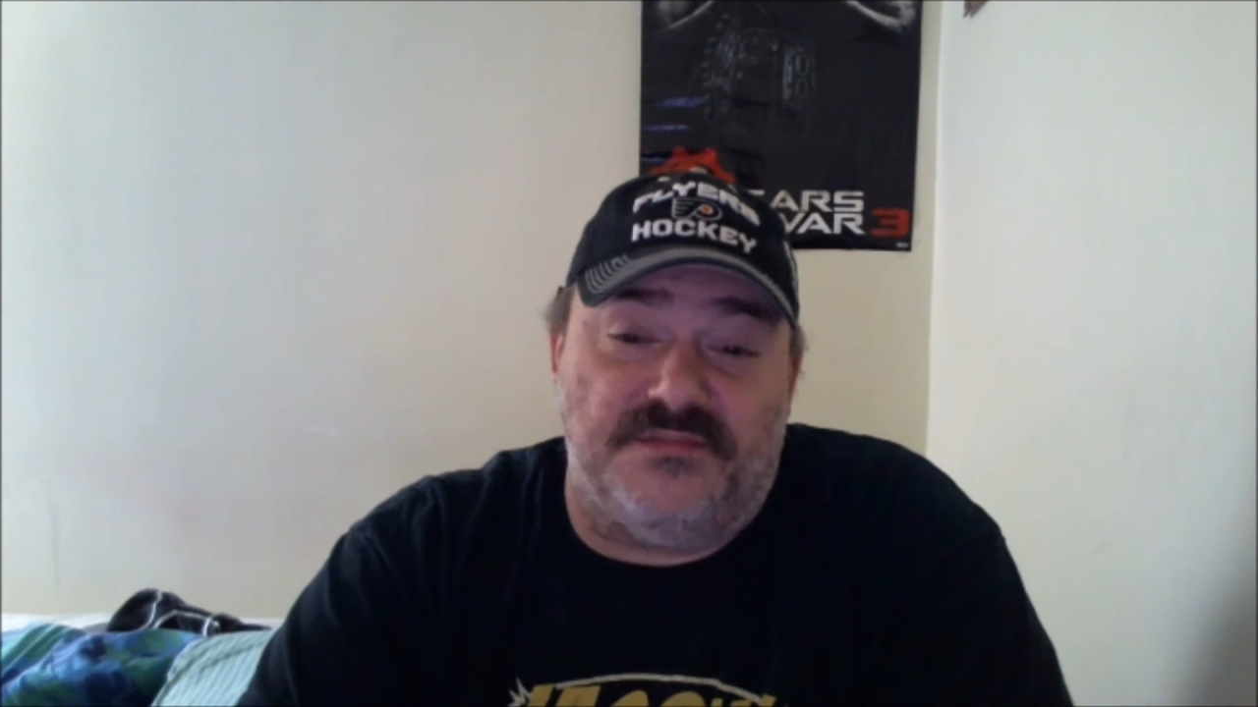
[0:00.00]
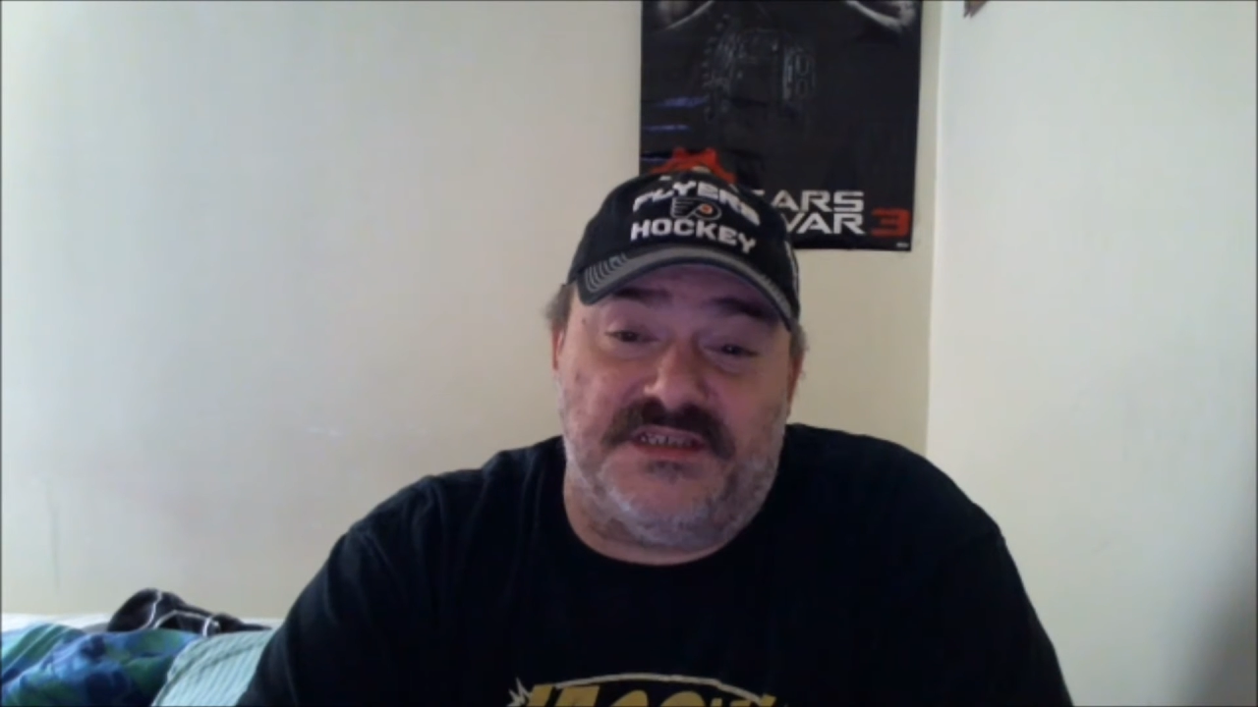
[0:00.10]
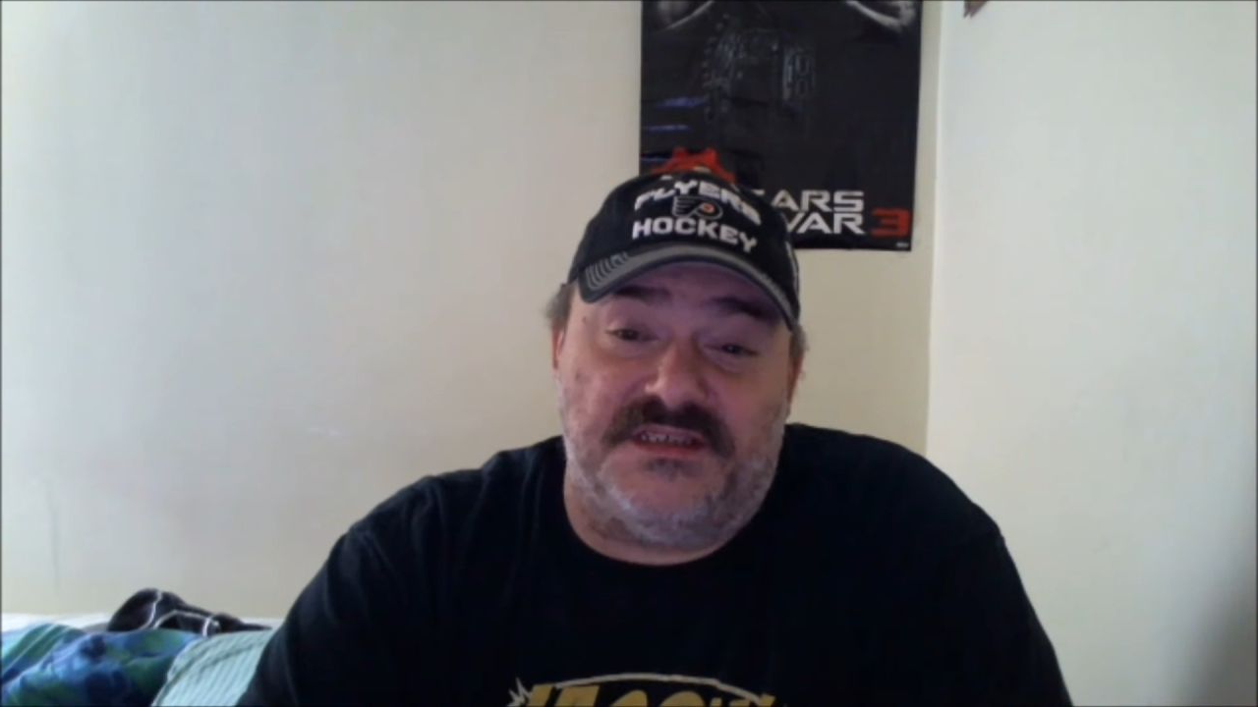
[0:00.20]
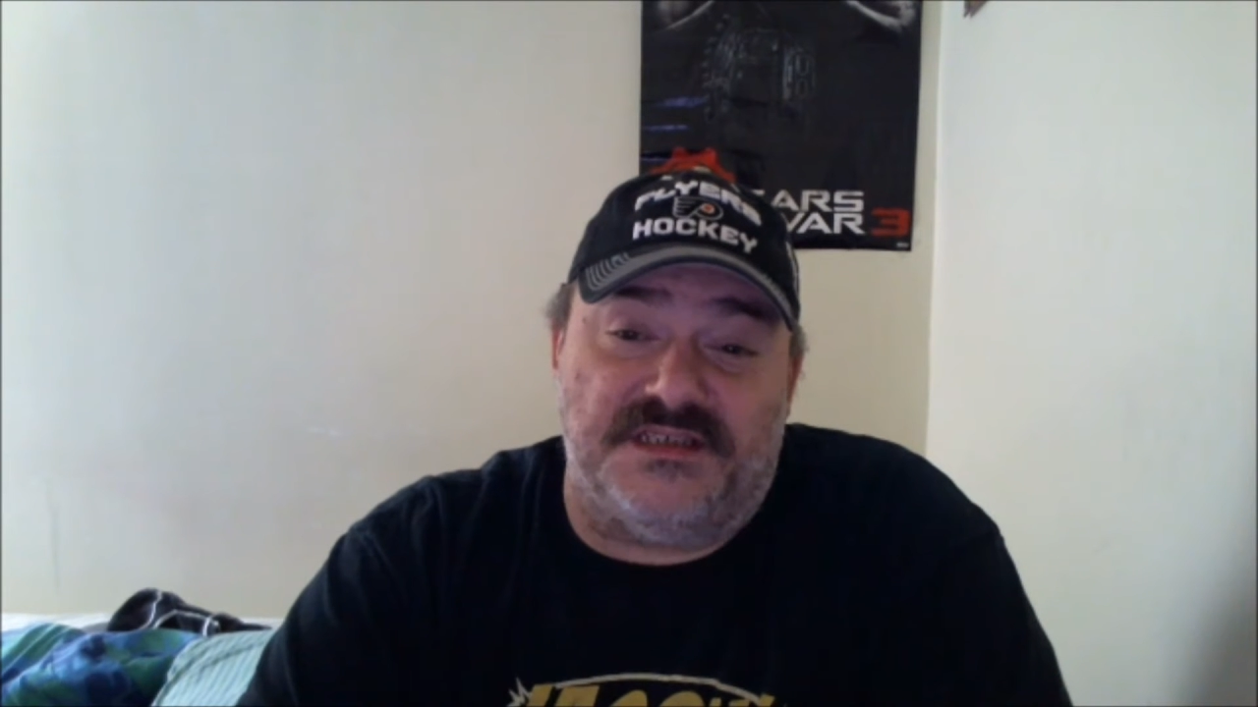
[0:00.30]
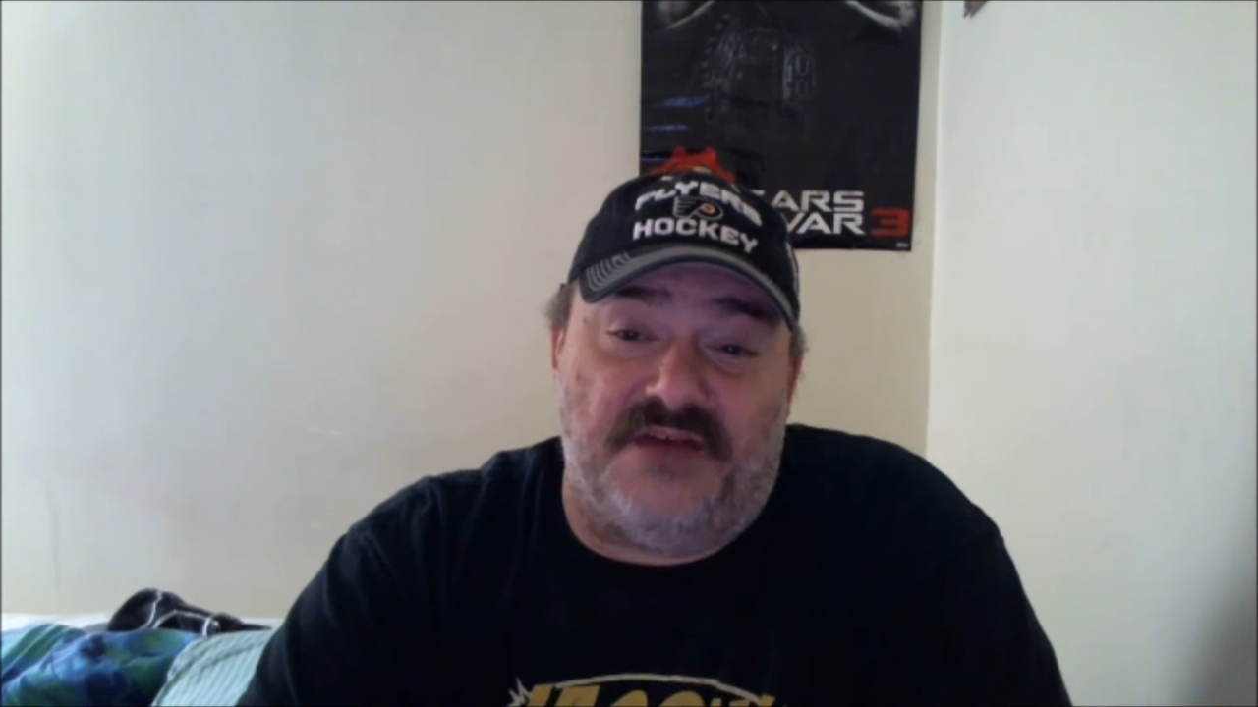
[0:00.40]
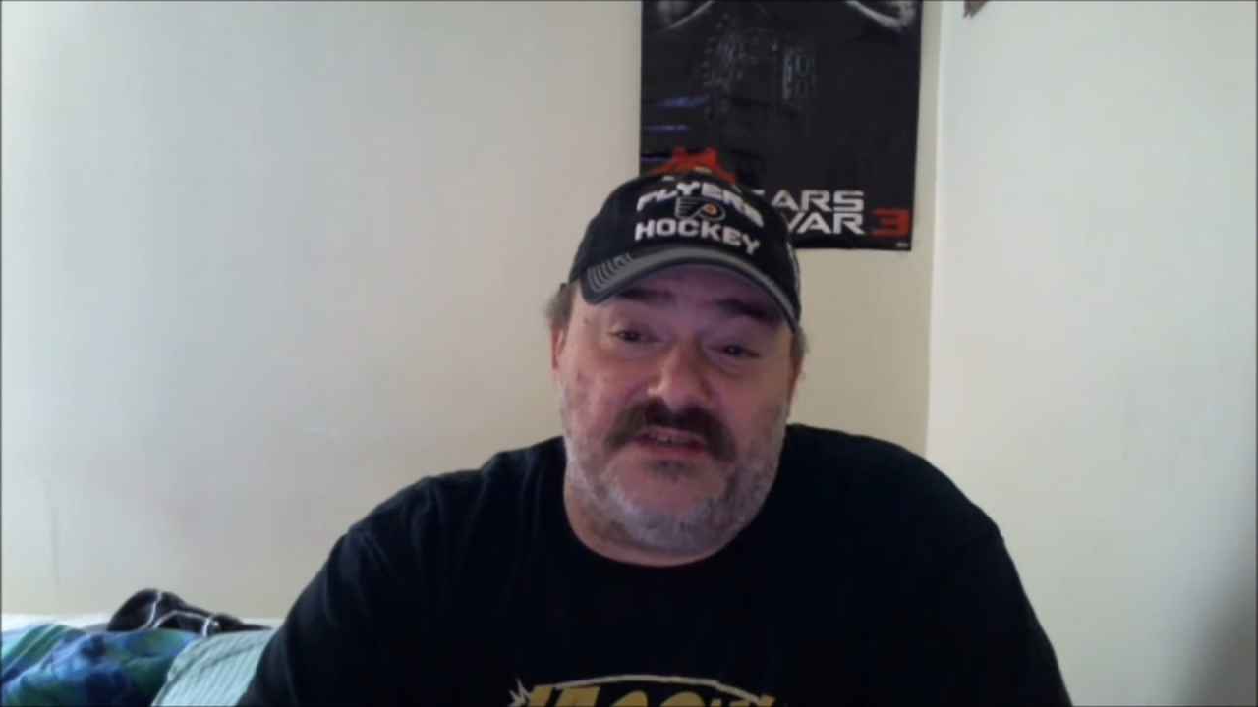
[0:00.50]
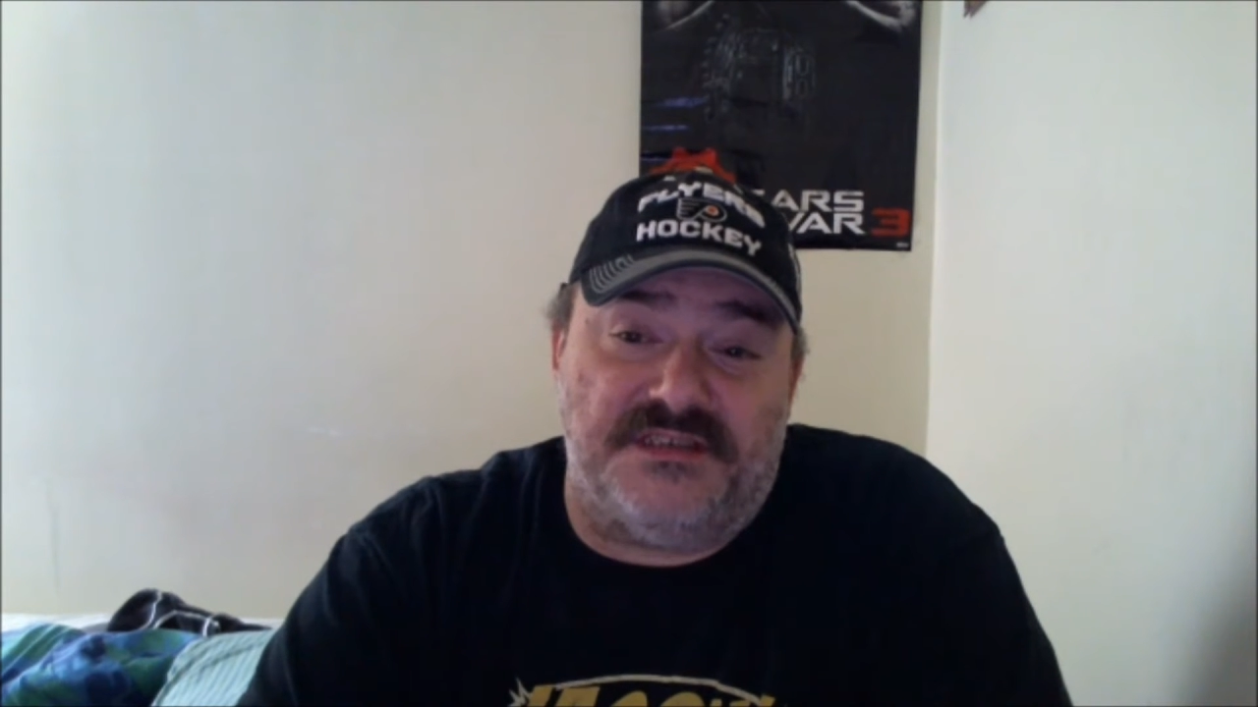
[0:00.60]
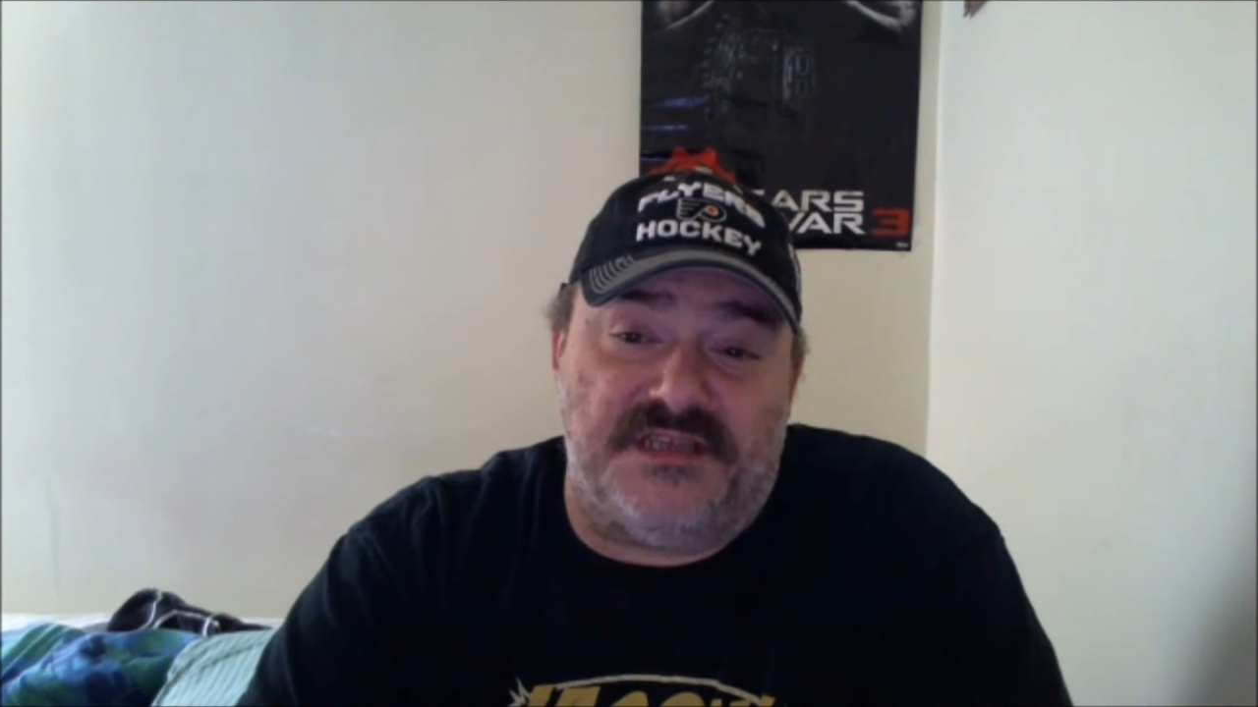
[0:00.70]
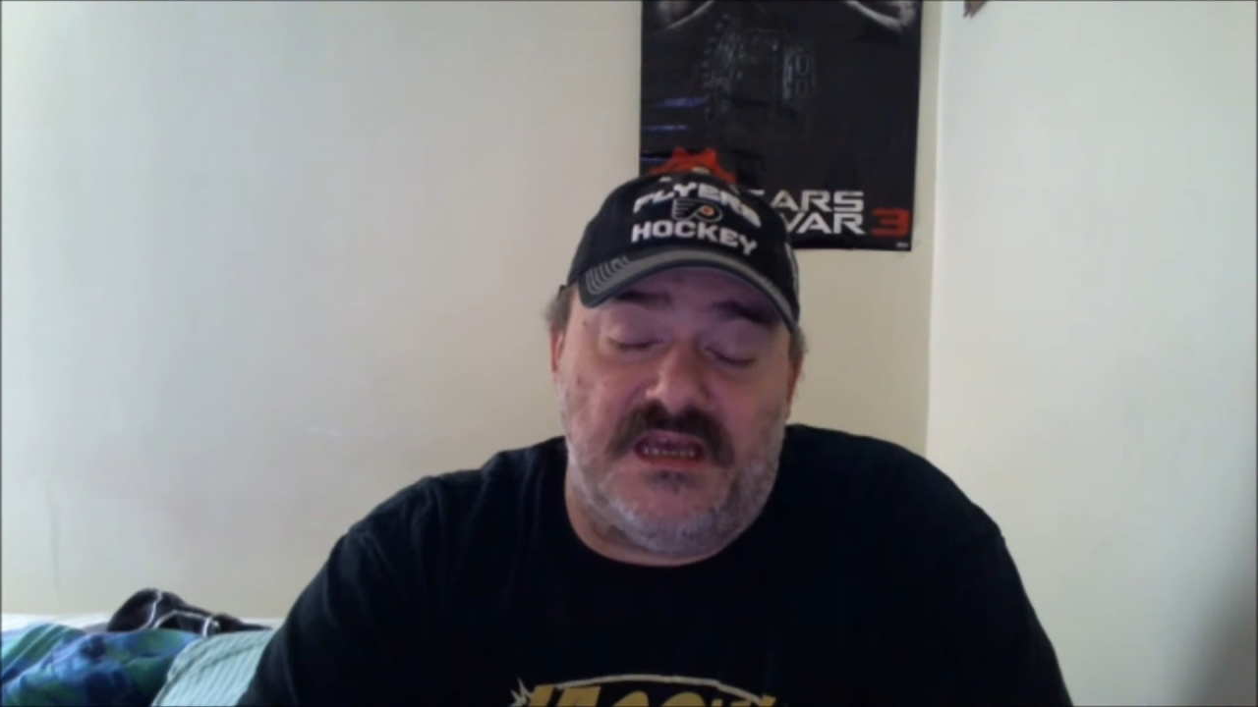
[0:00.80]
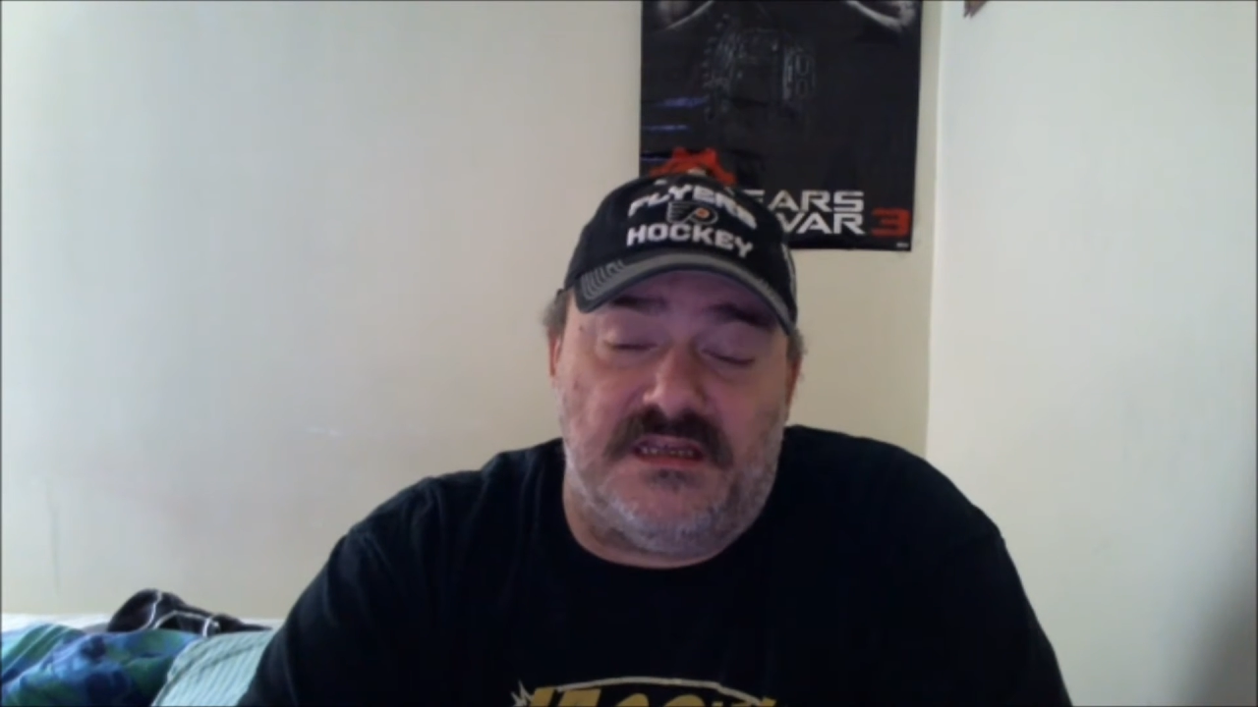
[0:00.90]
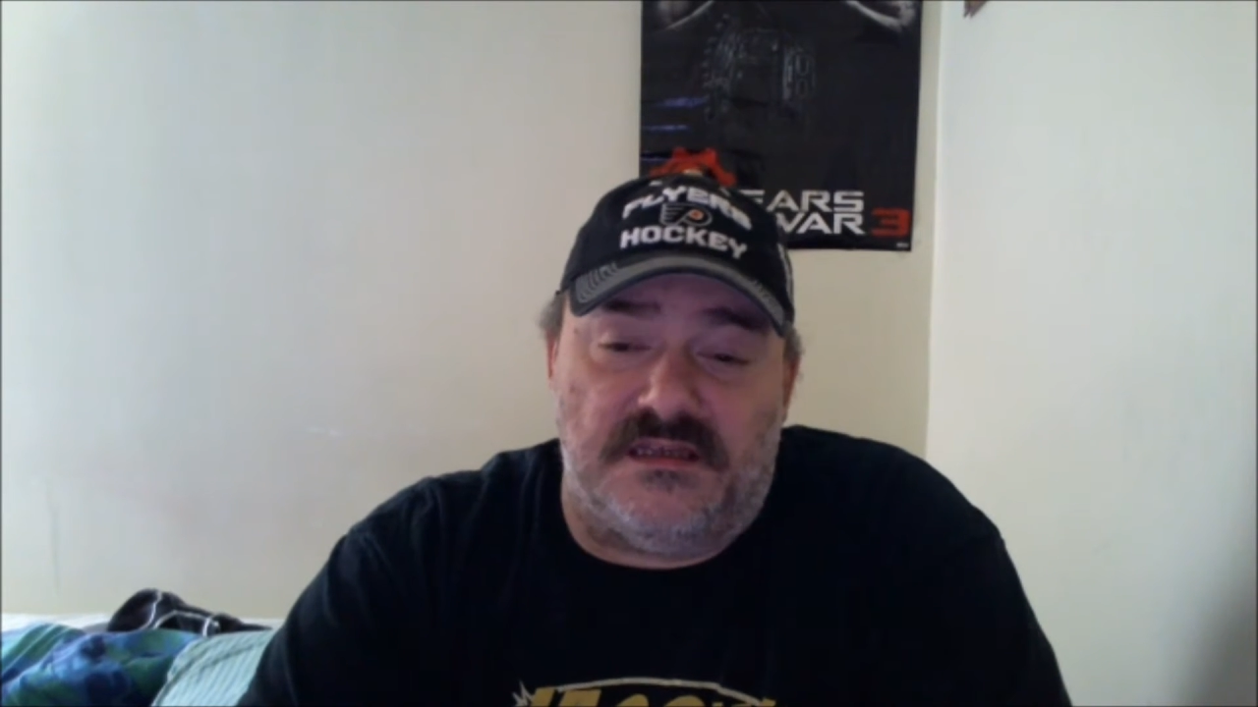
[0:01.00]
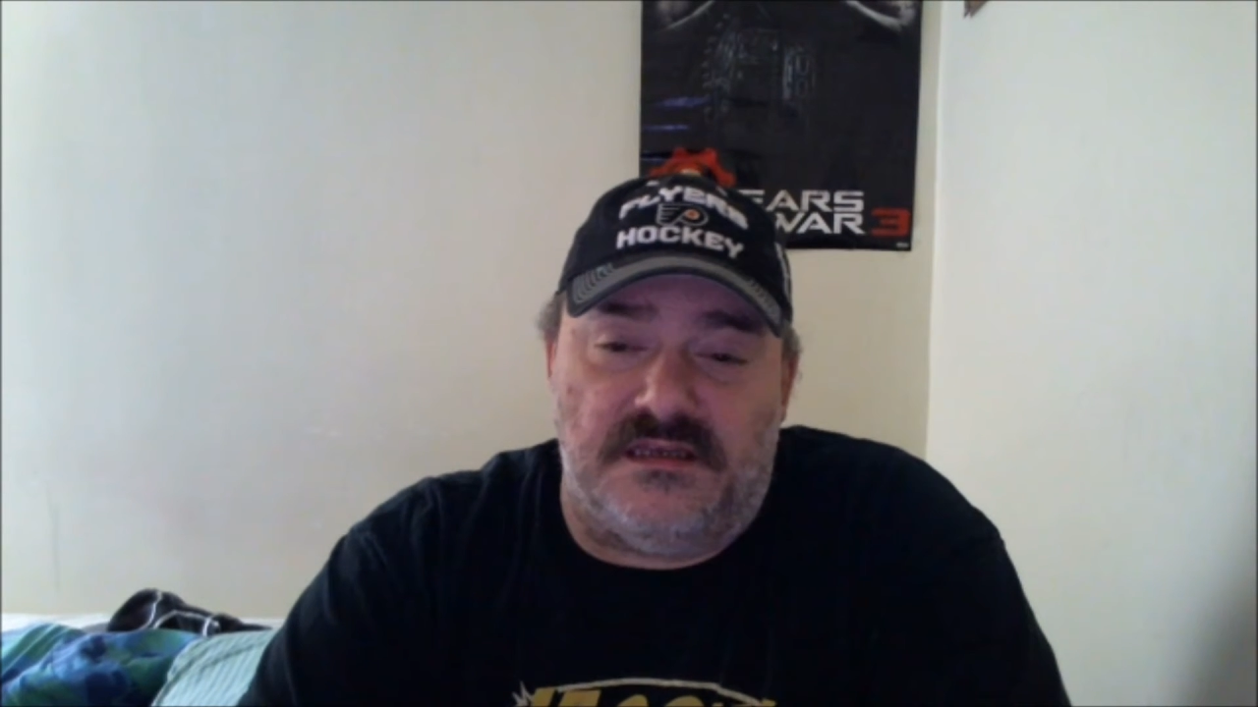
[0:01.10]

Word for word: since Kevin Steen.